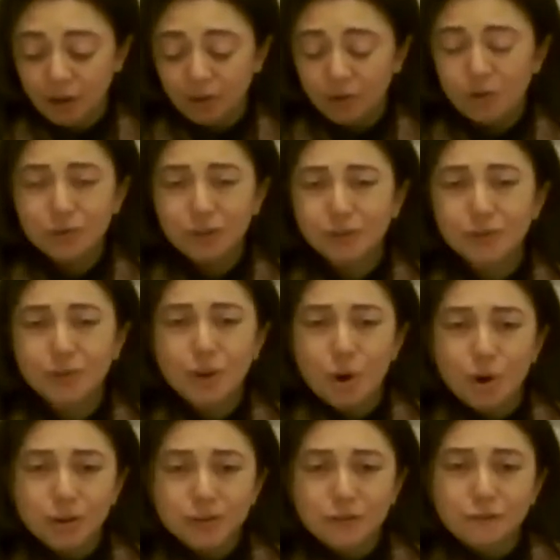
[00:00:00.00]
You just
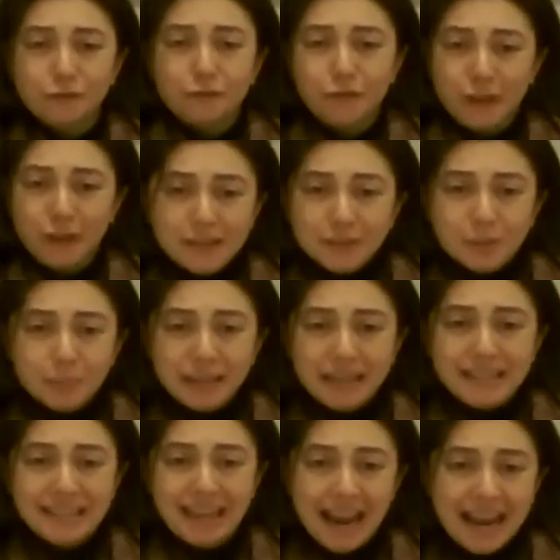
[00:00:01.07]
couldn't feasibly
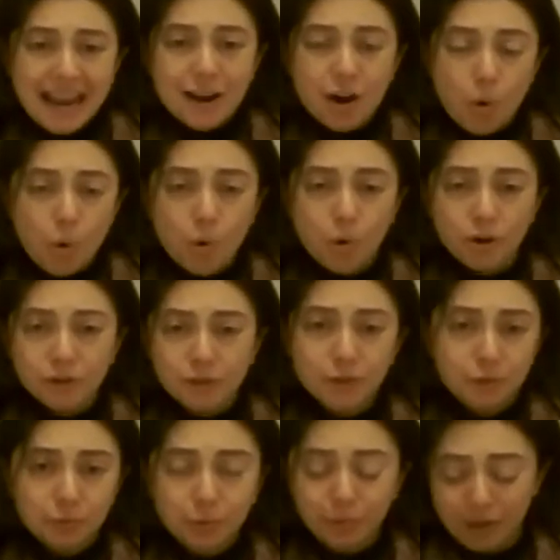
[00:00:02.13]
take a horse
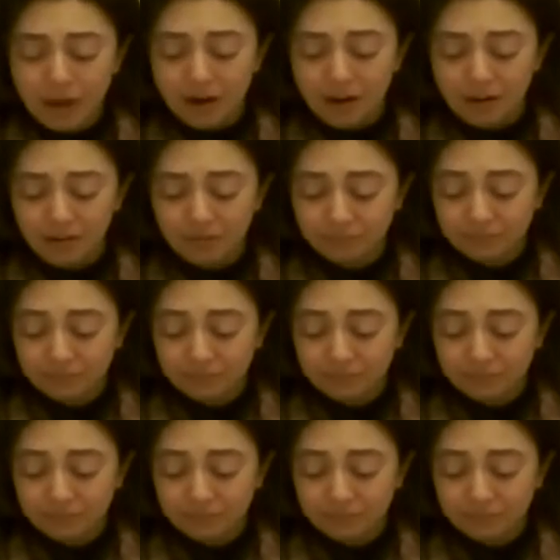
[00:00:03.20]
through there.